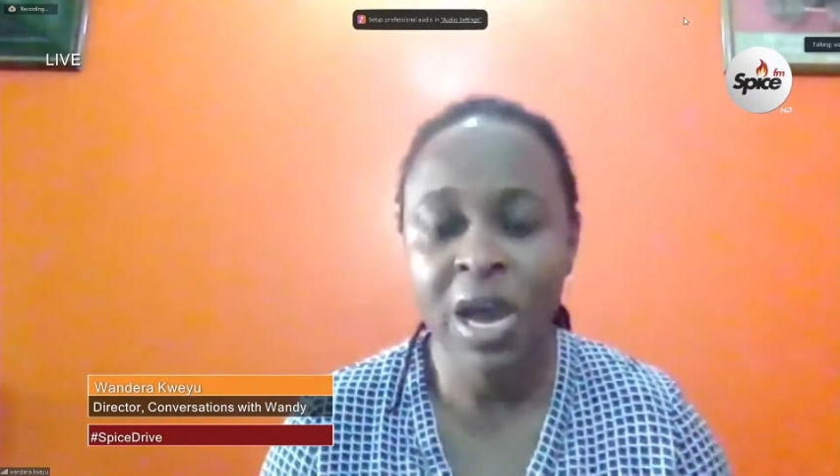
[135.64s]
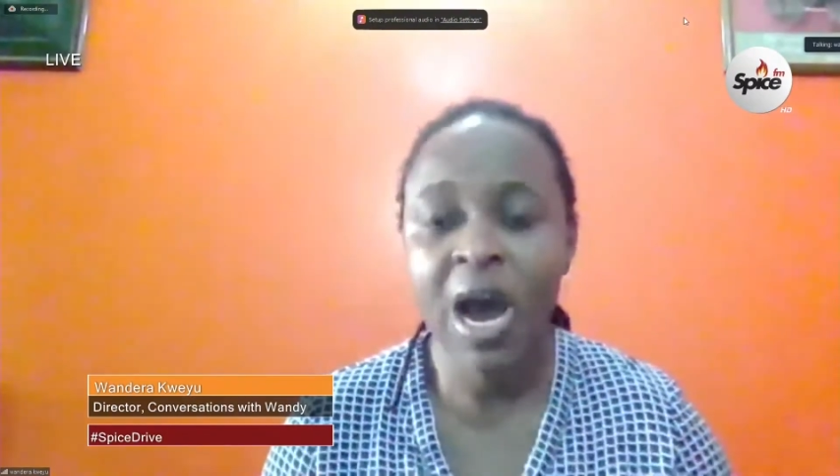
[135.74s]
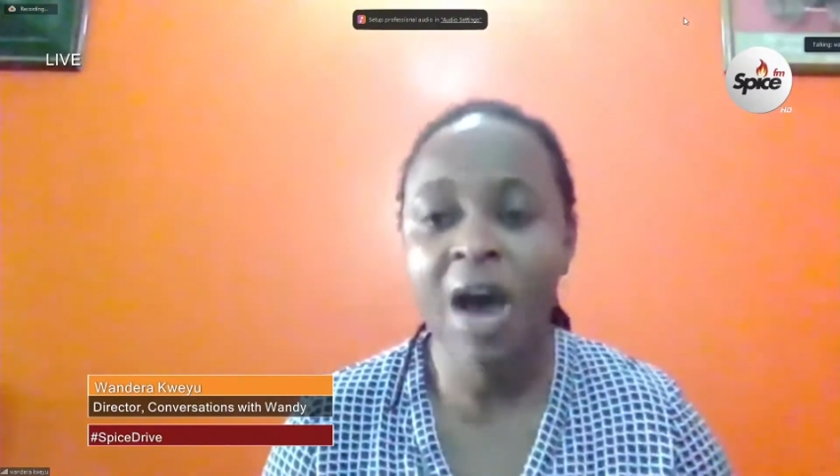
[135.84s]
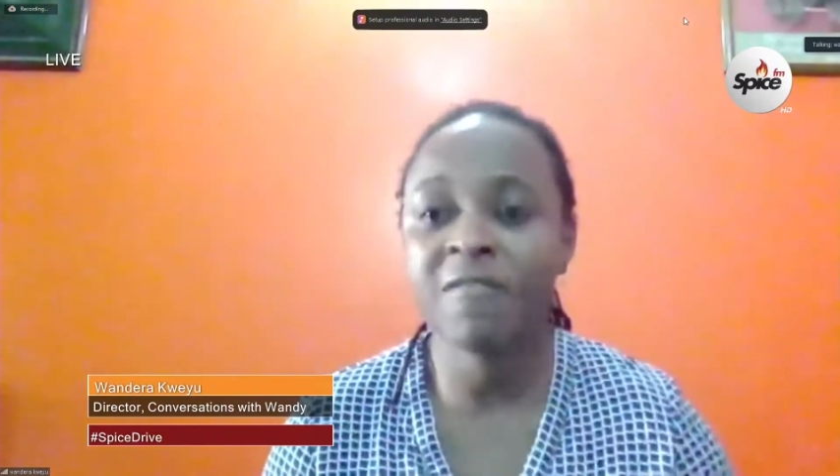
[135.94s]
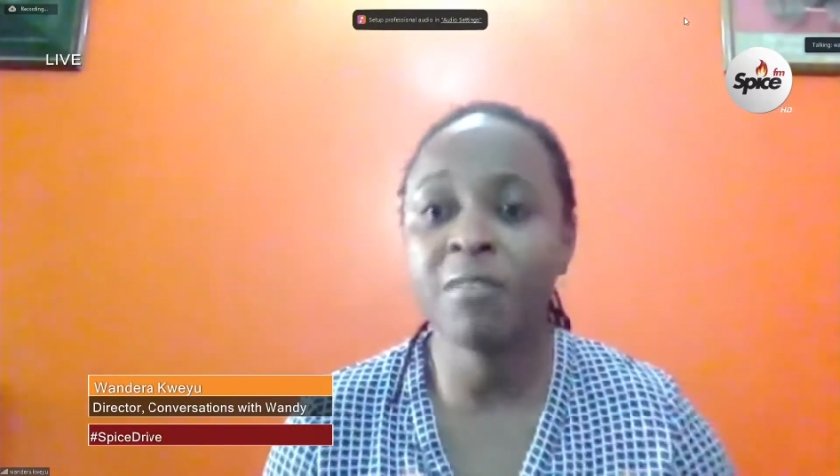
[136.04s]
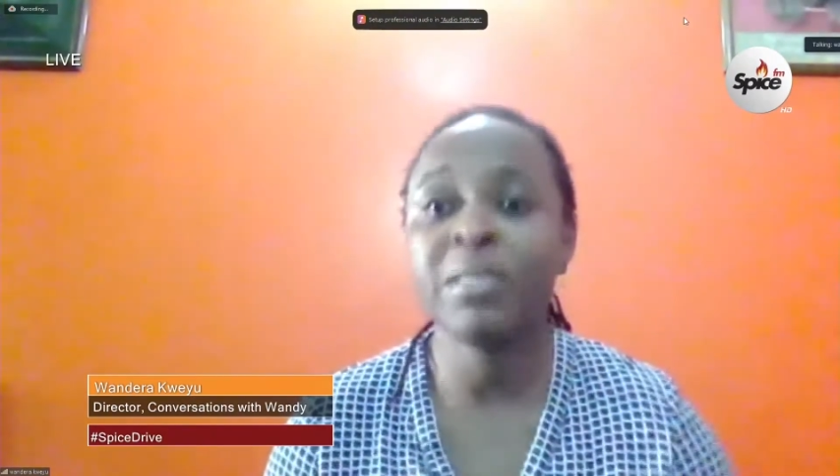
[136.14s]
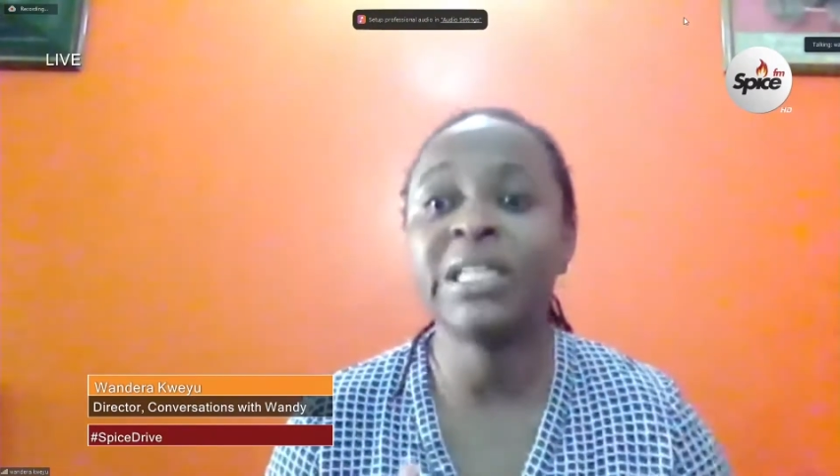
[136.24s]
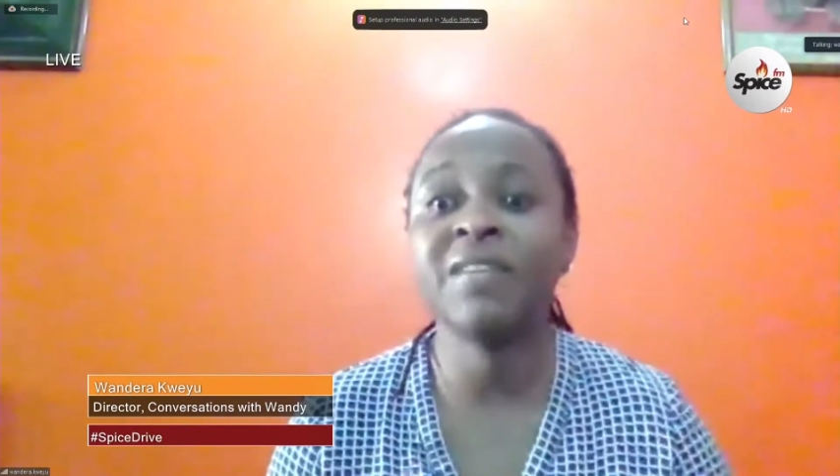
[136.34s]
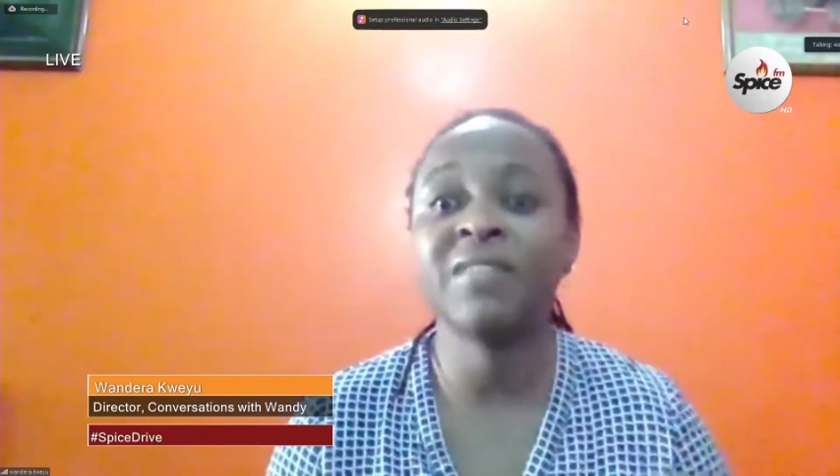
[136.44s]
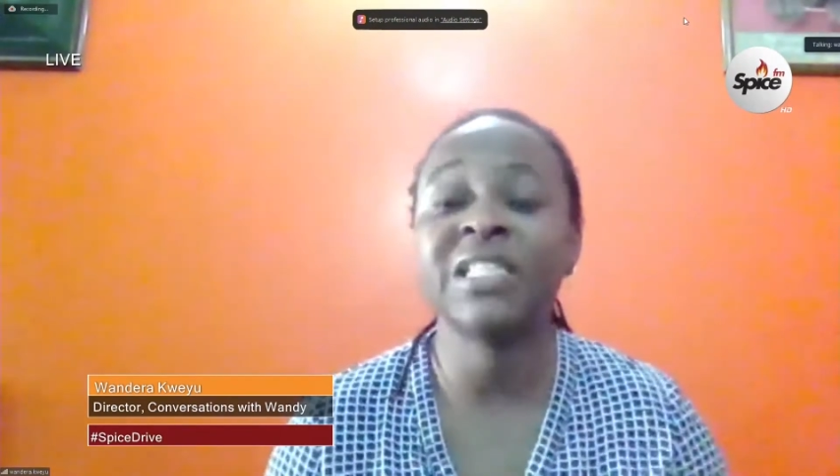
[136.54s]
having been
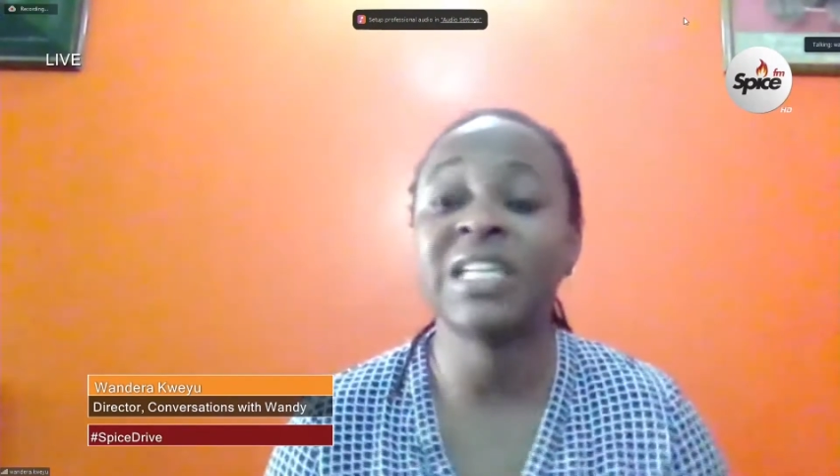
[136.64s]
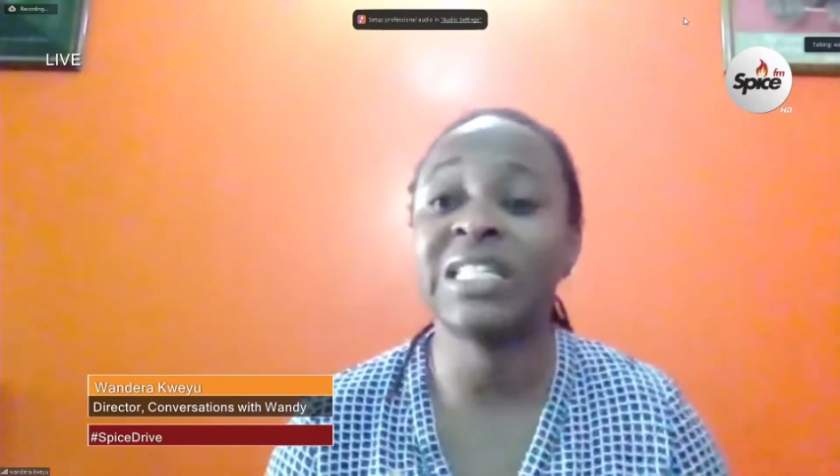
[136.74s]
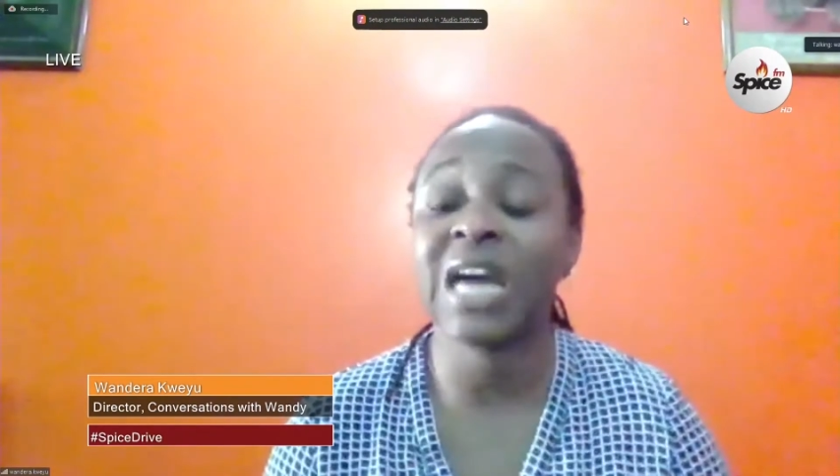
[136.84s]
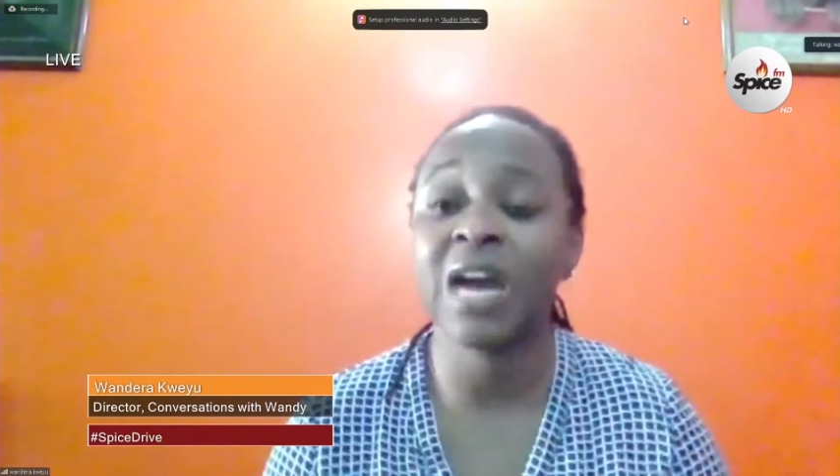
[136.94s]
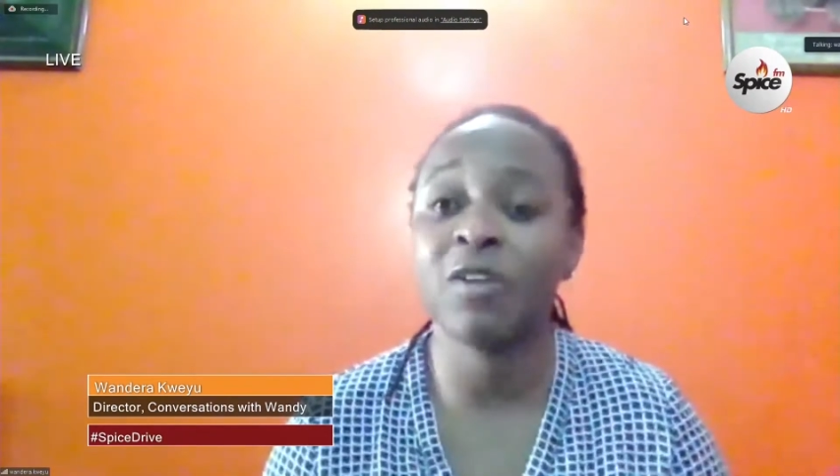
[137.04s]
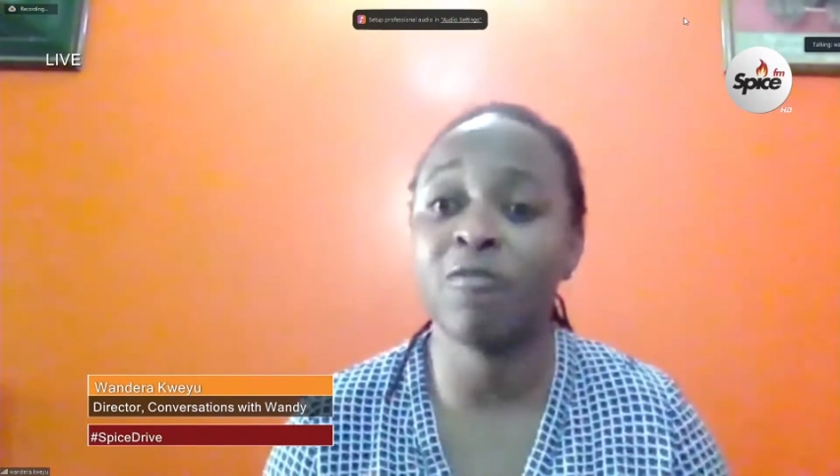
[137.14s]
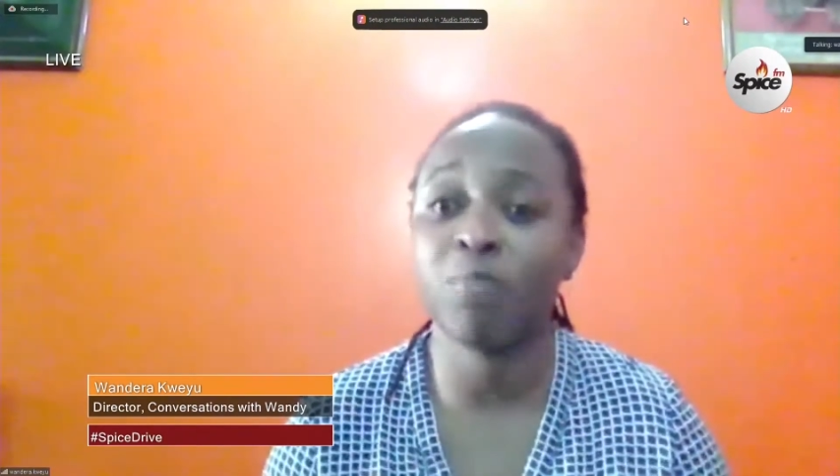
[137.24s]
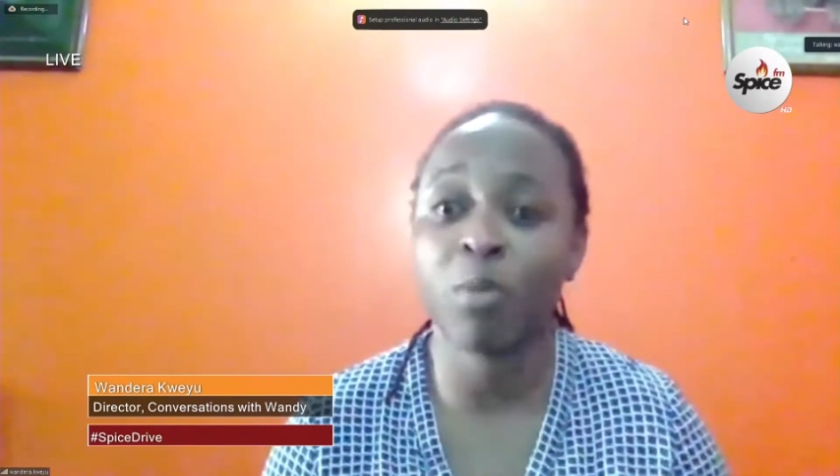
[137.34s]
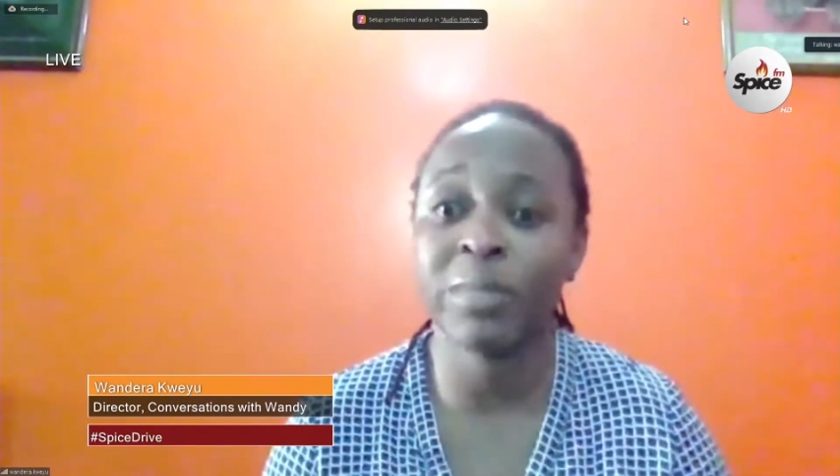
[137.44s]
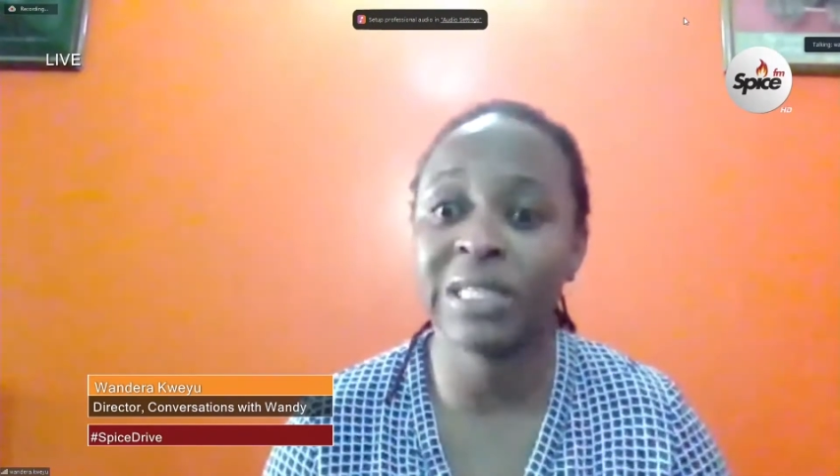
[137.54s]
given certain kind of
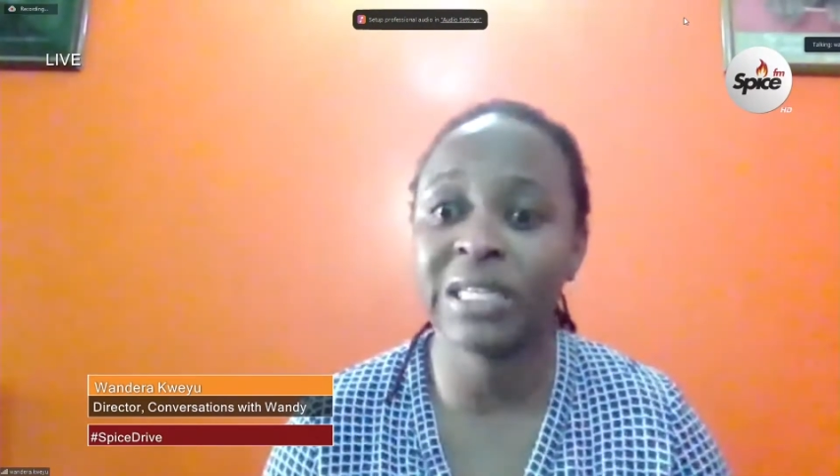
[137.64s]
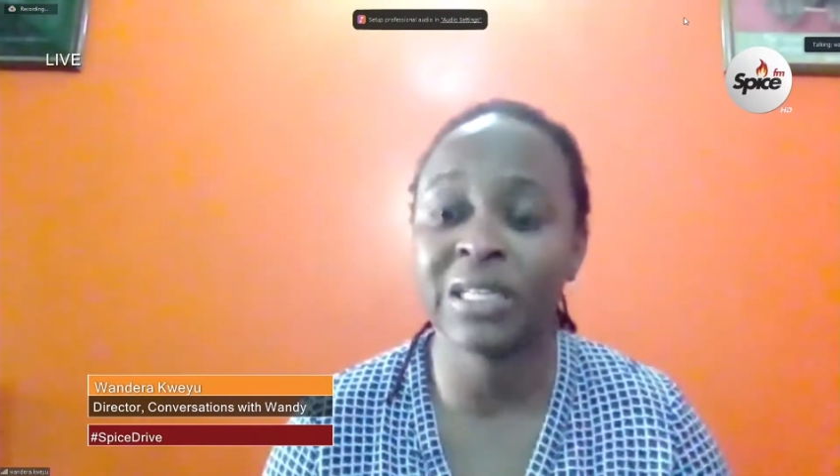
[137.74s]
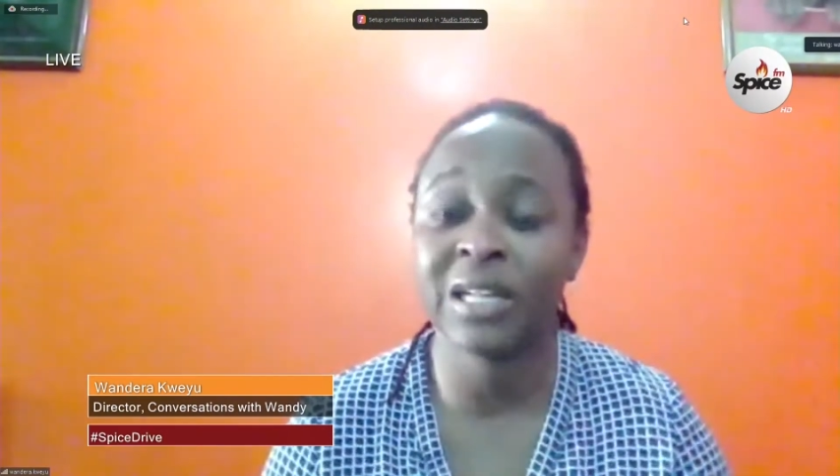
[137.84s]
promises,